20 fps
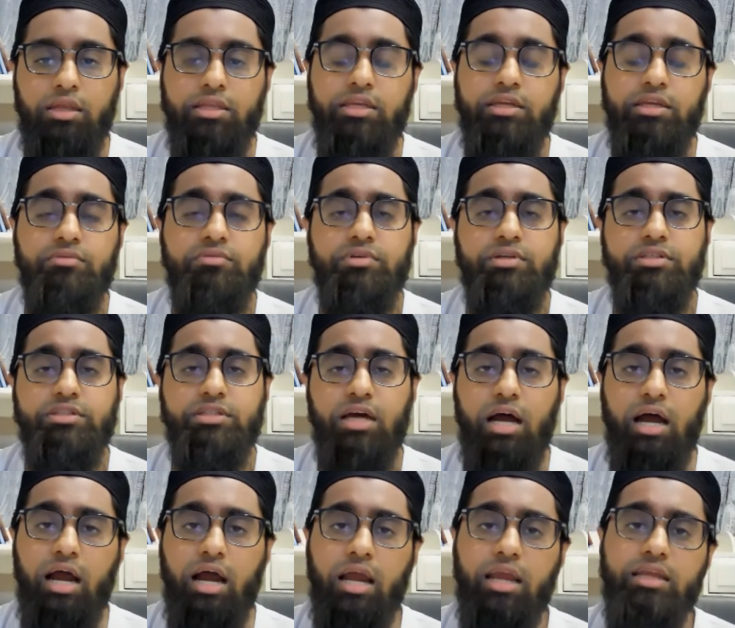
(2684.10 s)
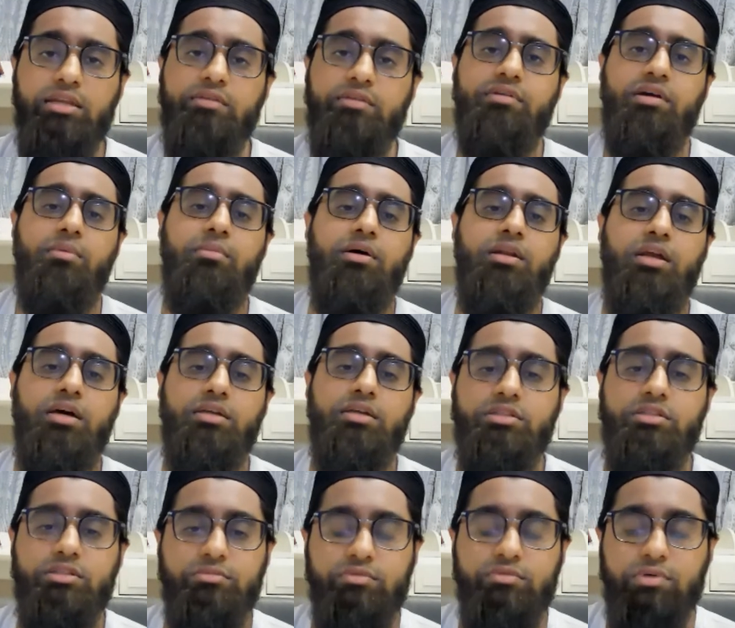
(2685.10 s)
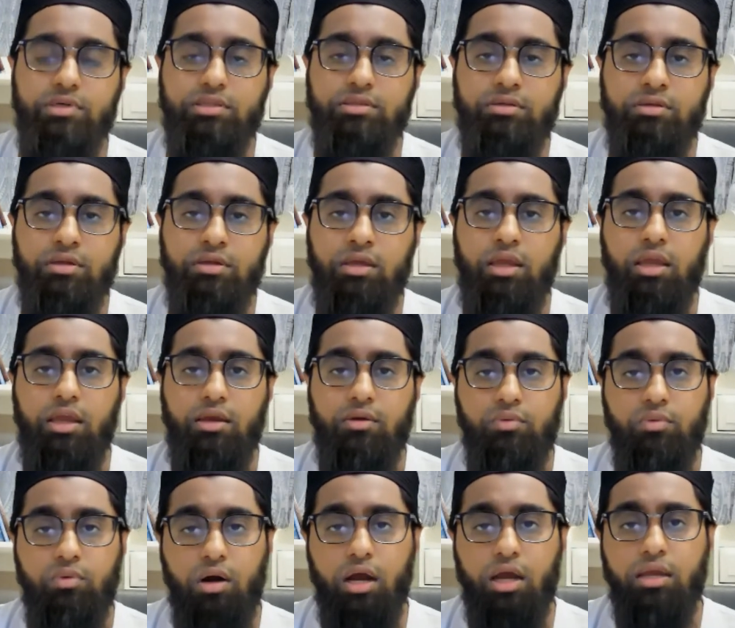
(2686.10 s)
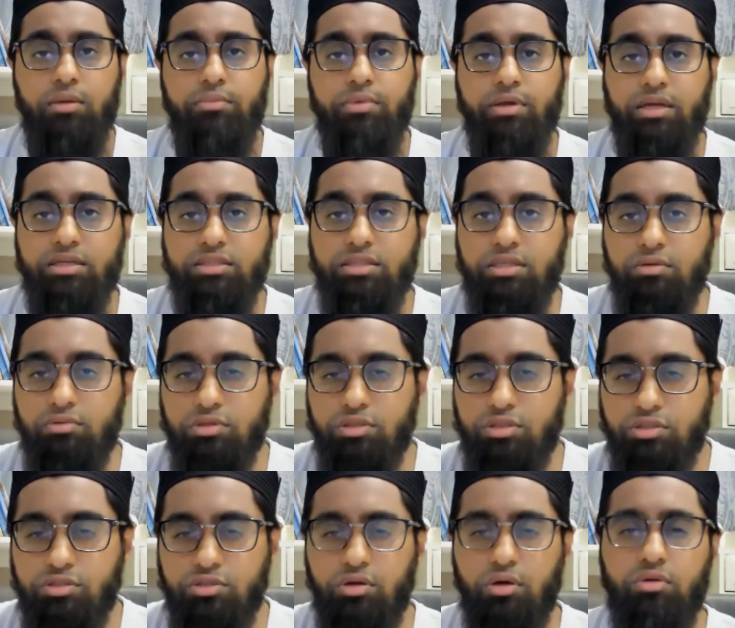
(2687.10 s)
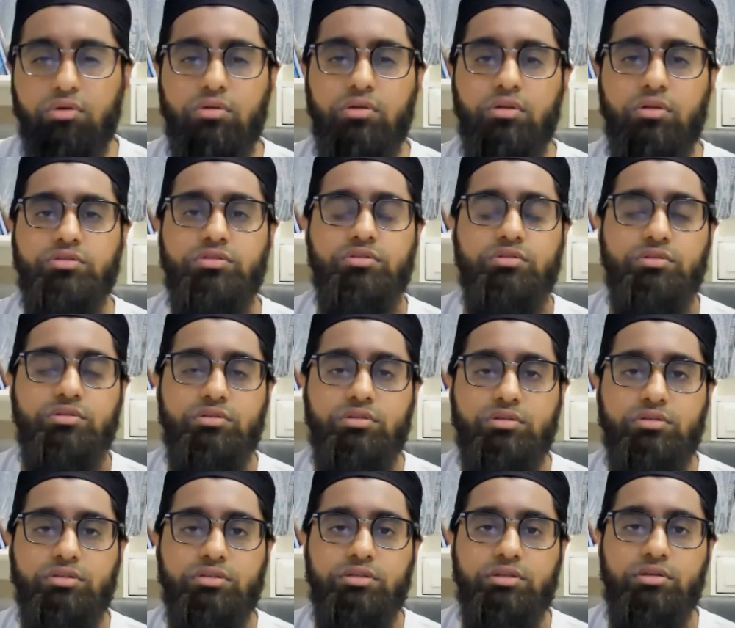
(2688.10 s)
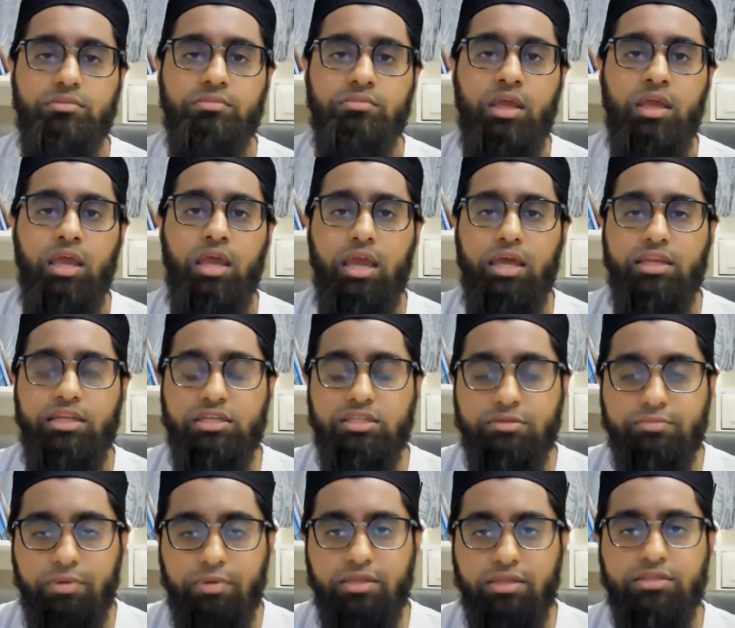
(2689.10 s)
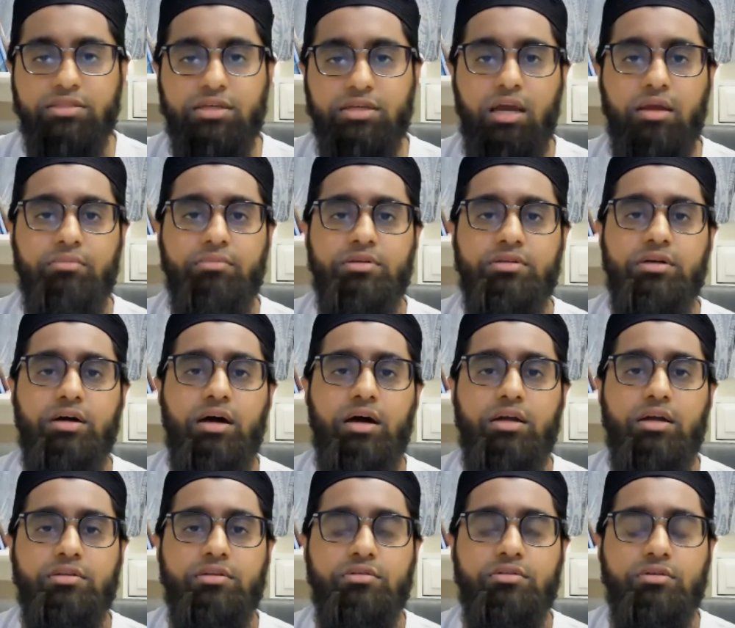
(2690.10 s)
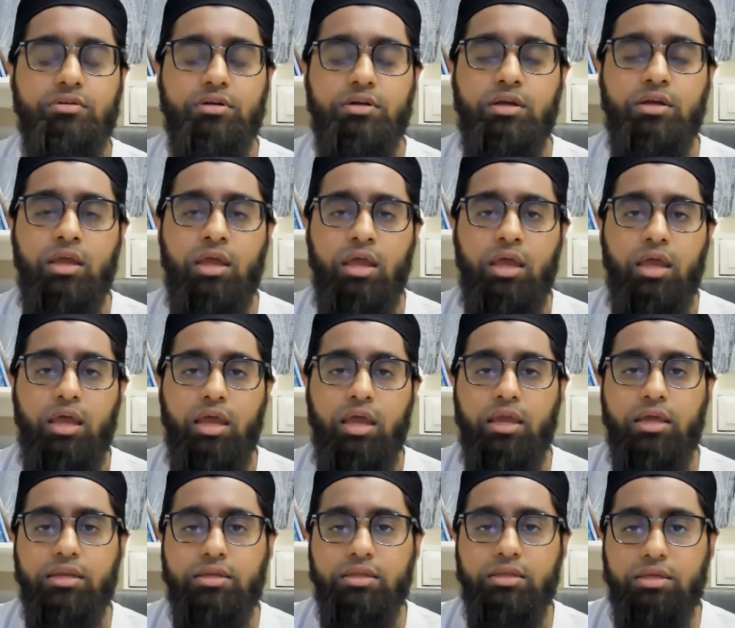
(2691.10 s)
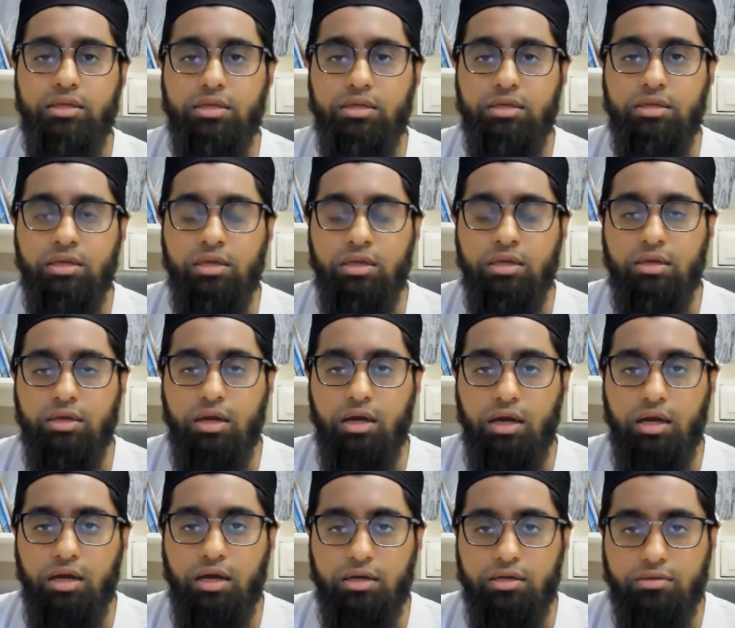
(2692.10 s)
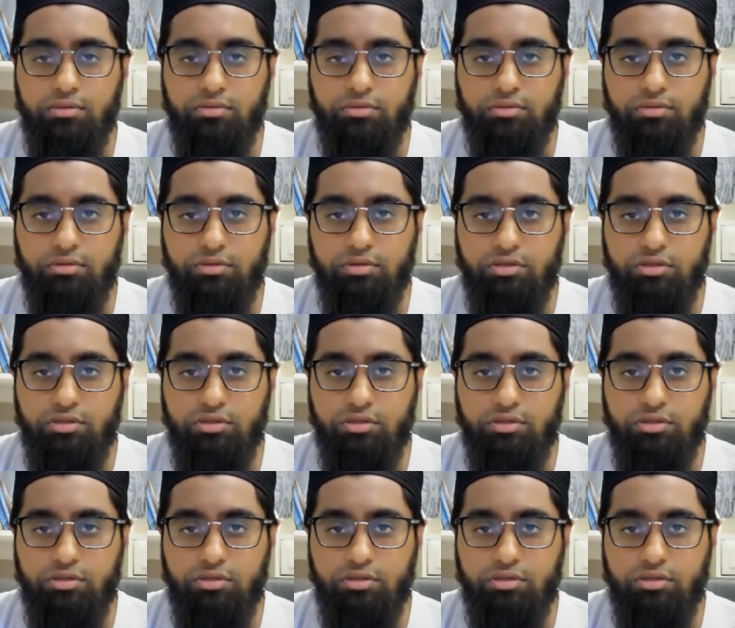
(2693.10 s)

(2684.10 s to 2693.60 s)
And he reached a height of Kamalat al-Nabuwwat. Why? Because he was so close to Rasulullah and he spent time in Ghar Thawr, and he was